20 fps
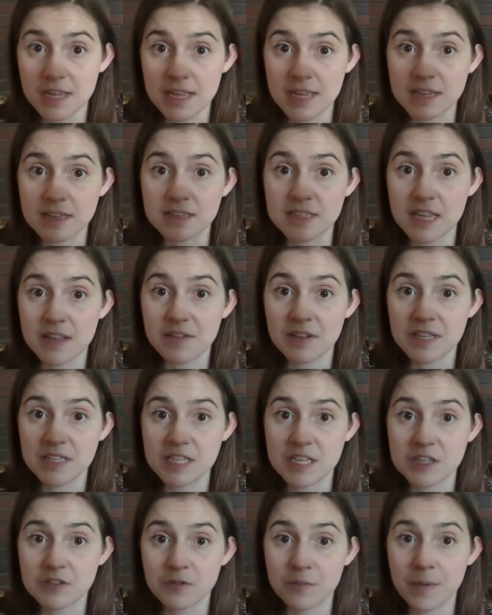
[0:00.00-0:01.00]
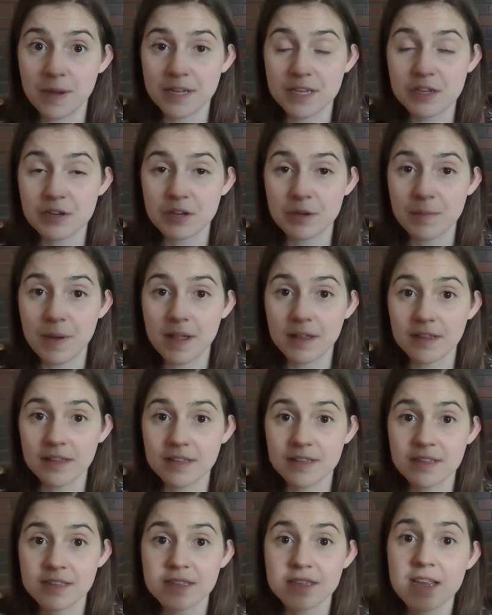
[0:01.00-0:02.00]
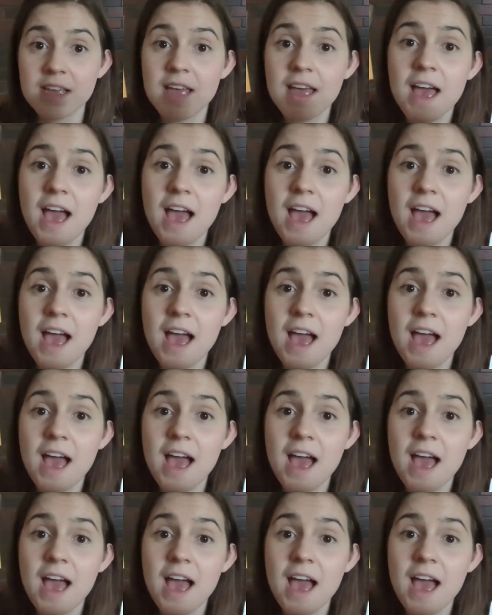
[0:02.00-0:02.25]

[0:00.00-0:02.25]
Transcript: in saving seeds from my cucamelons.